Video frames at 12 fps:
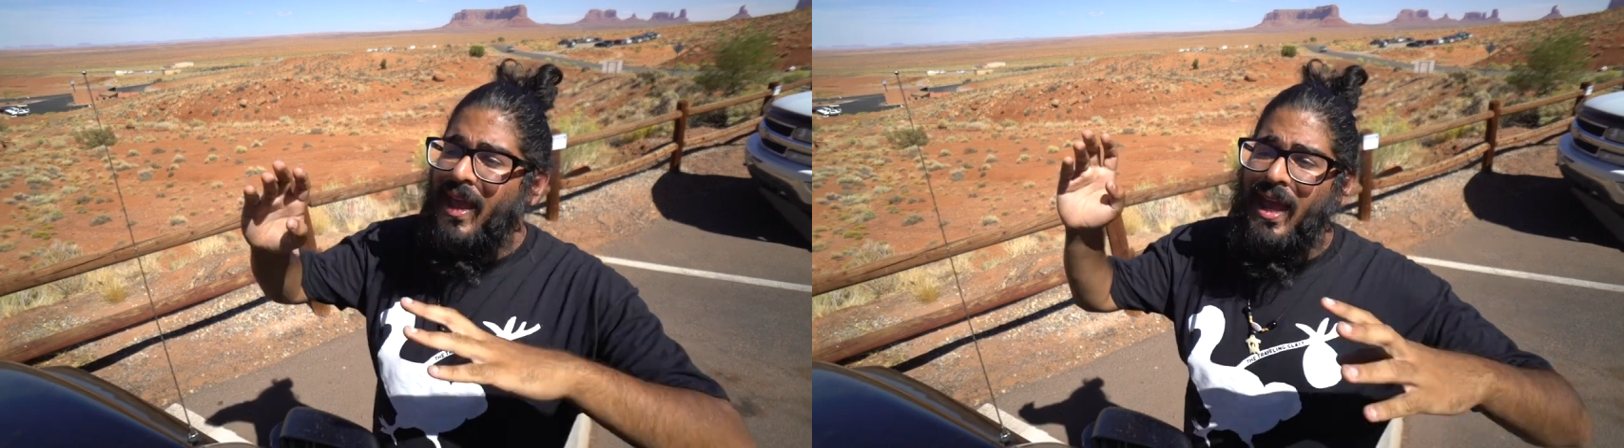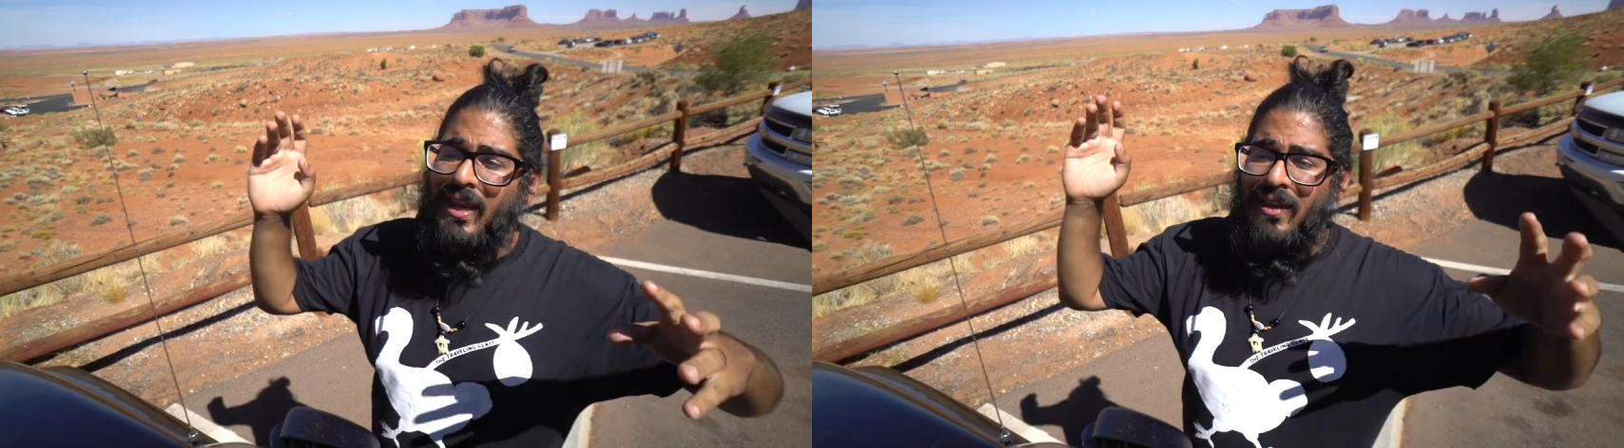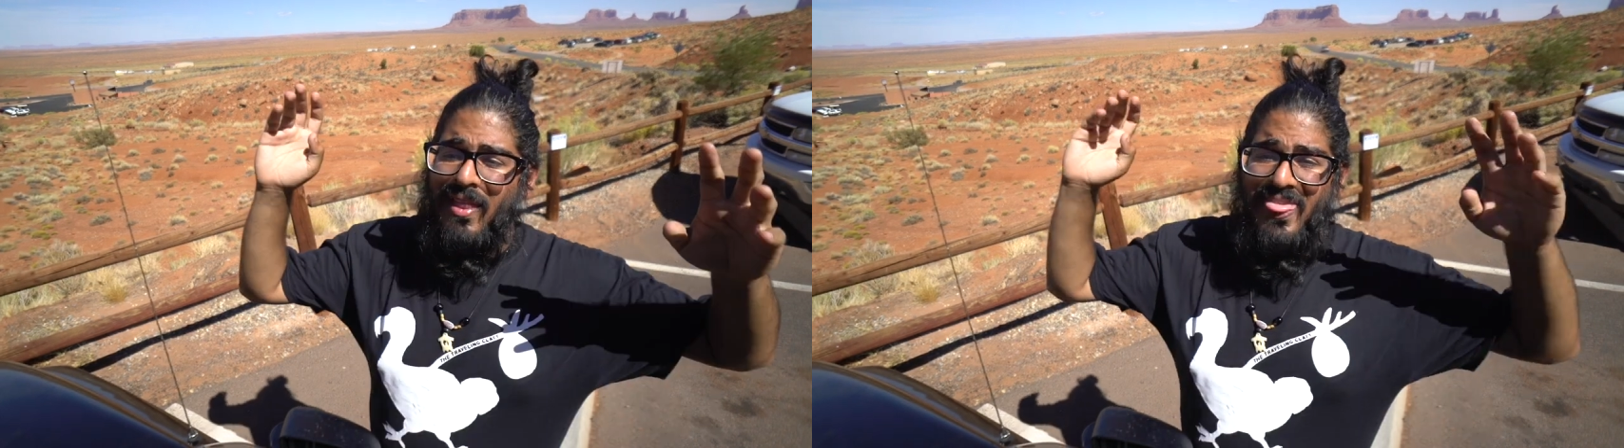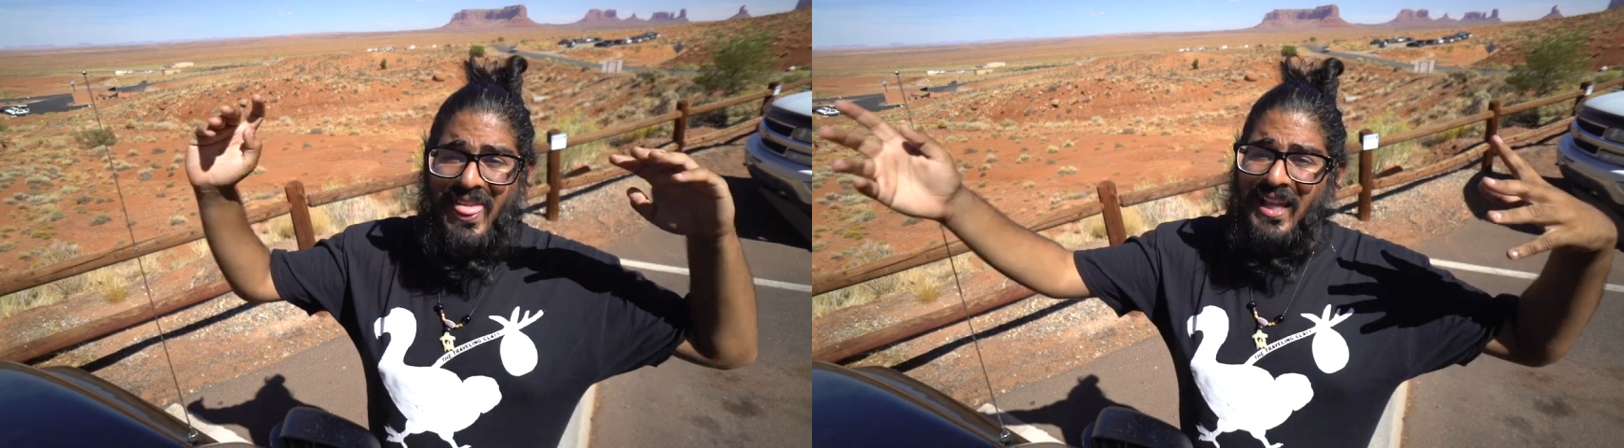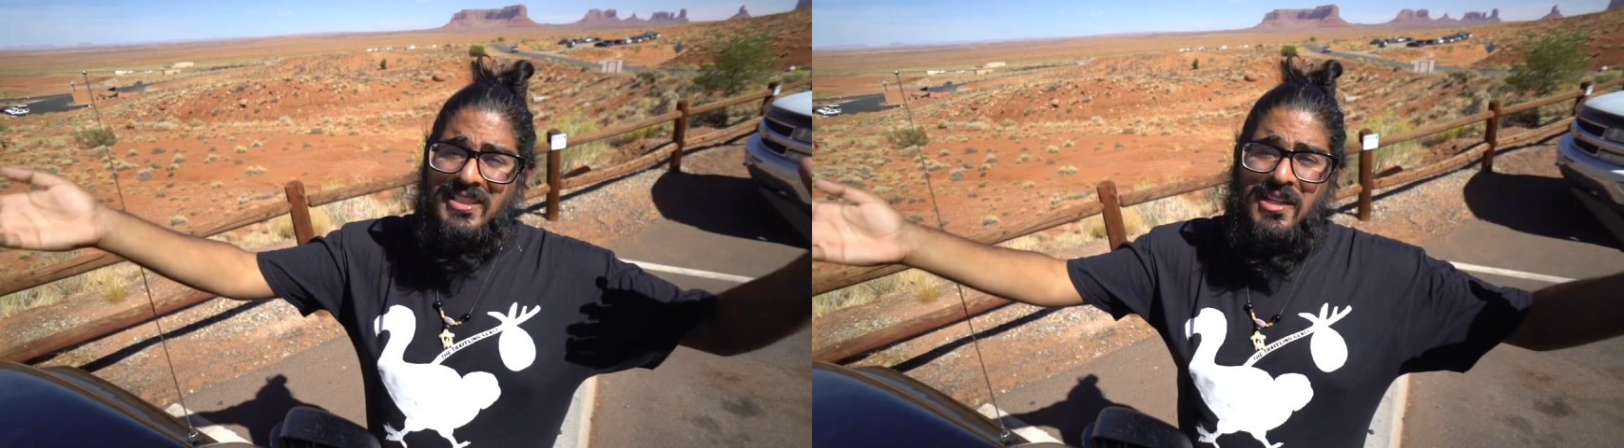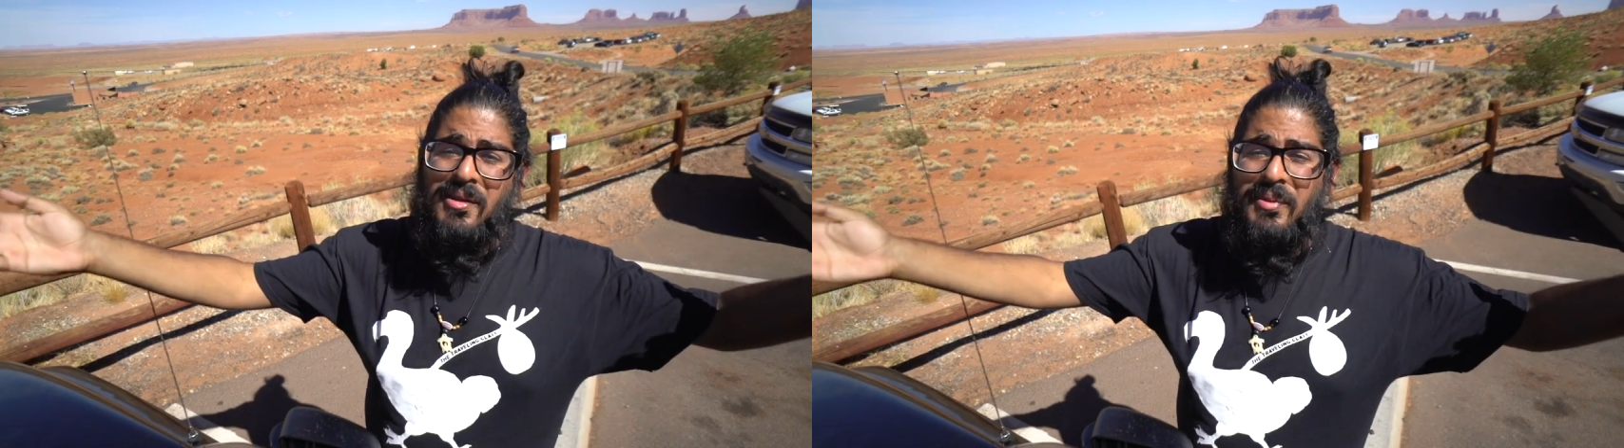And
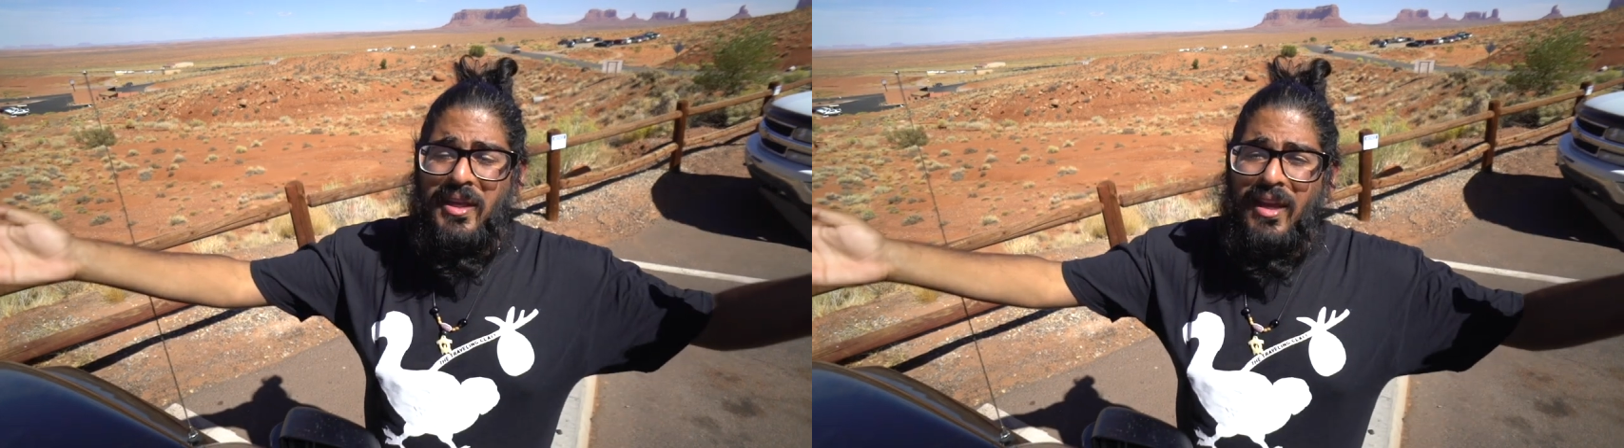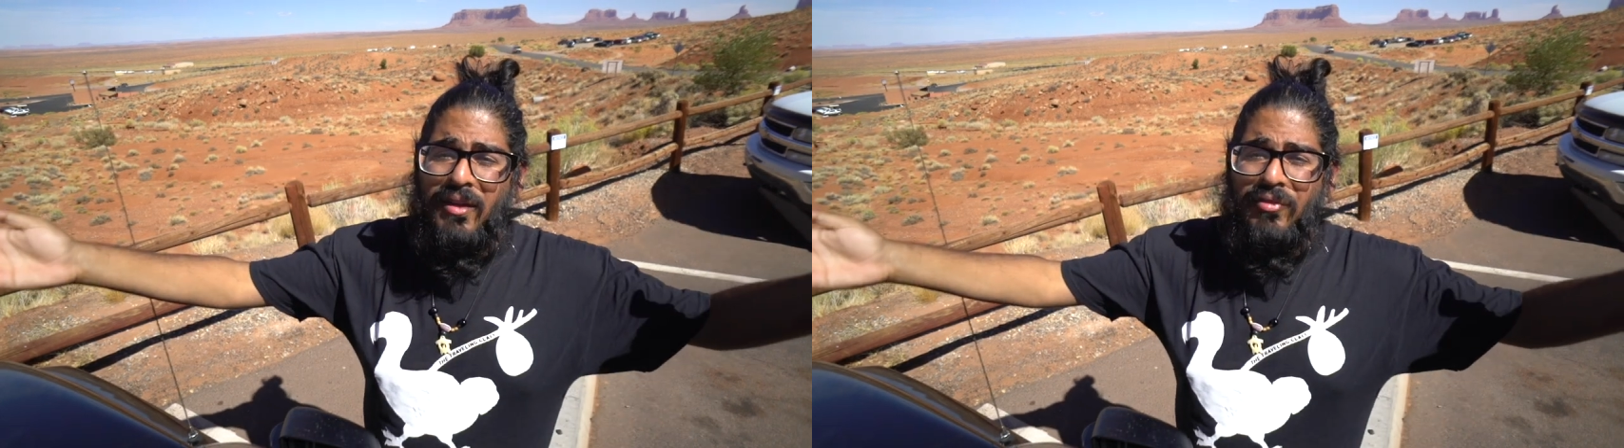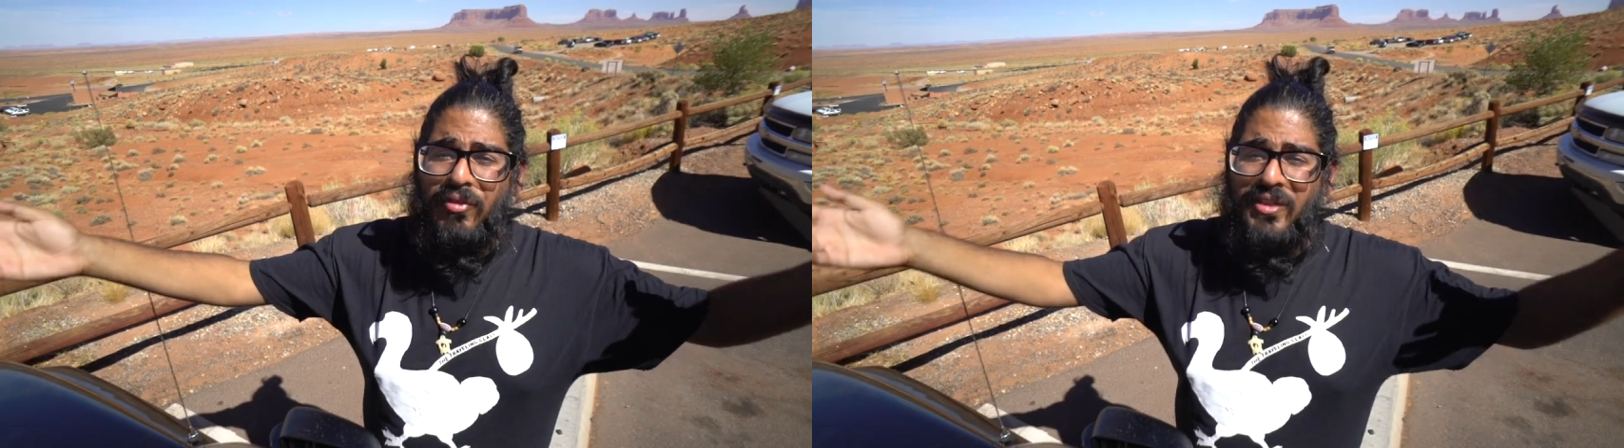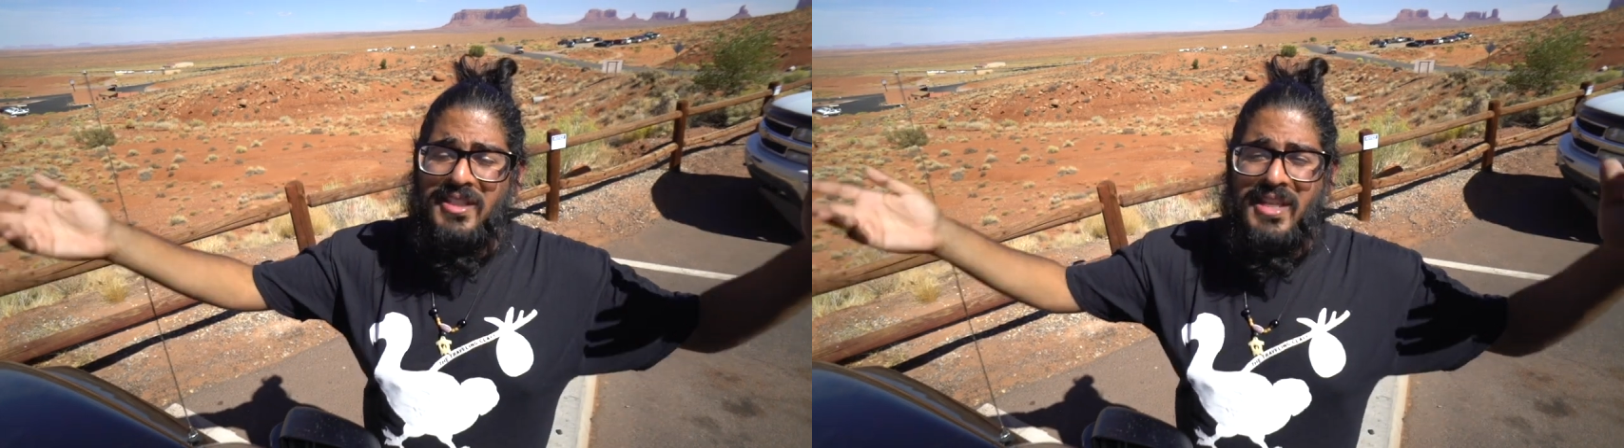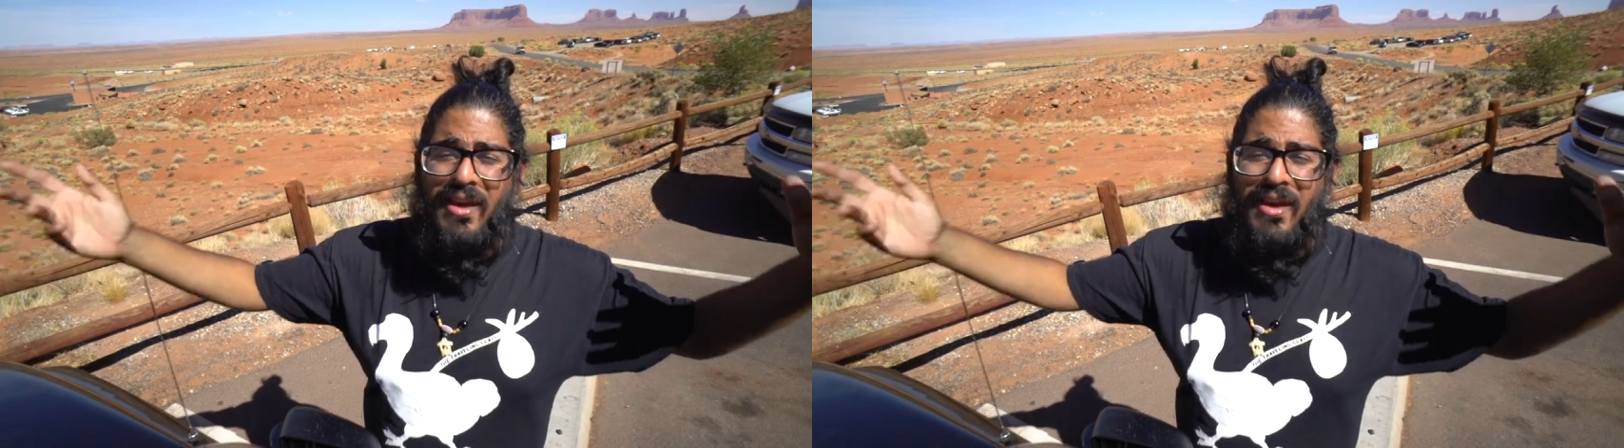that's gonna be it for this